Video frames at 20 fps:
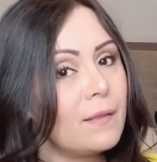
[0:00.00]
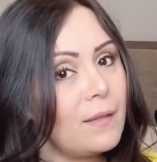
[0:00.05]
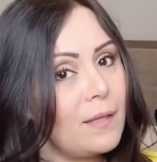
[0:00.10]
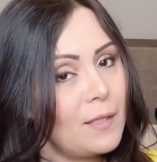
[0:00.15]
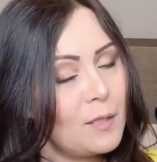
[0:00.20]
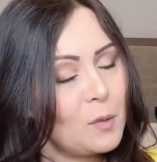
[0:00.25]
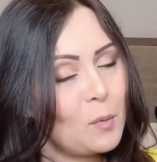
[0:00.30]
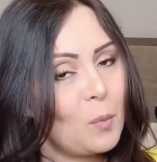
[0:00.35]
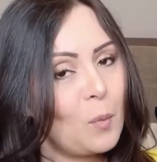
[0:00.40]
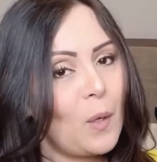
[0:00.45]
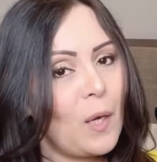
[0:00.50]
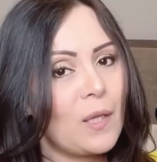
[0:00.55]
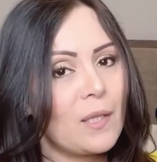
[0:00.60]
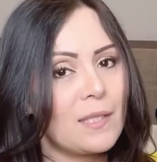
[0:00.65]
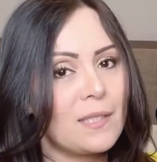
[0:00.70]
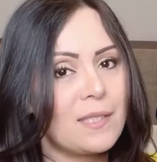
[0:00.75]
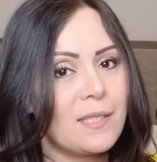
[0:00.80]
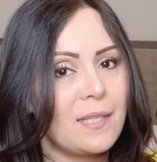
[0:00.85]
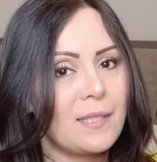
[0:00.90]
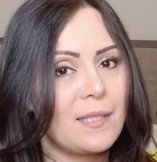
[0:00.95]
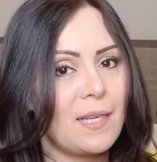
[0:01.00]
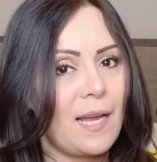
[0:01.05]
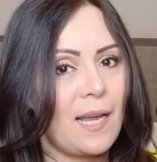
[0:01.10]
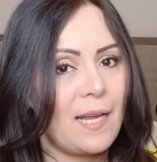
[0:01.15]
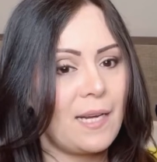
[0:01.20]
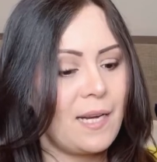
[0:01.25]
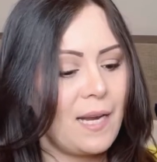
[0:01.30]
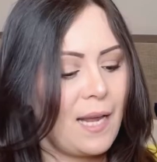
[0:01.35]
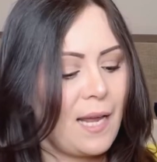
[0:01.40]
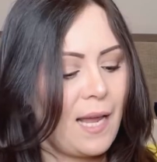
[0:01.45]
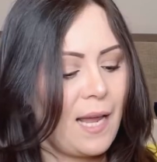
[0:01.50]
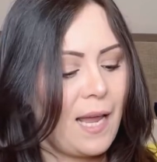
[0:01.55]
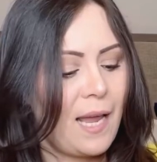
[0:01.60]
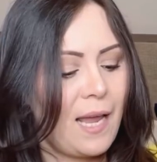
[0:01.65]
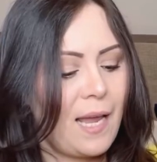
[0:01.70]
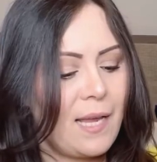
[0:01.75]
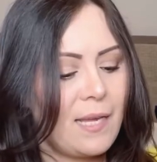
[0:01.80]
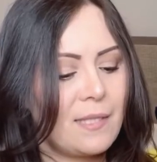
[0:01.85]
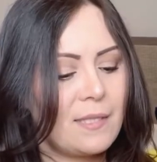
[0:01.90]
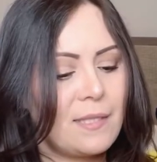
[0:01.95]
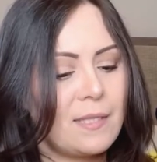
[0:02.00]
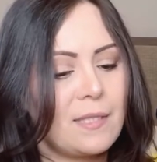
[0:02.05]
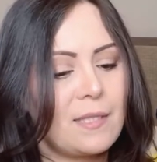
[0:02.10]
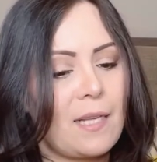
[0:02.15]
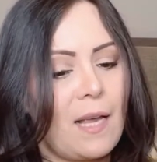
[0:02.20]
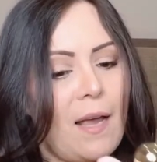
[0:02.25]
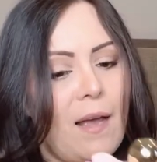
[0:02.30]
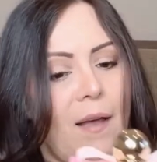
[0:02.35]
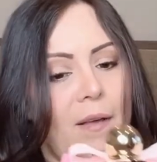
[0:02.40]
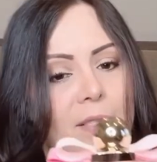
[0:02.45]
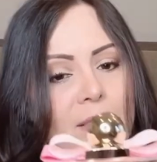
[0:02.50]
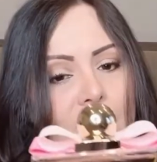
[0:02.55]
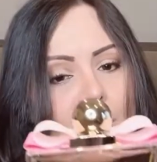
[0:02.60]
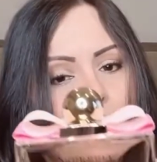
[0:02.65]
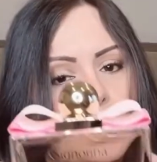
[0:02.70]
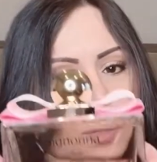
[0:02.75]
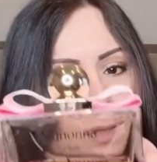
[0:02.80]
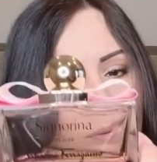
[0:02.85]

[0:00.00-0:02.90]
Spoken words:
as well as it did is Salvatore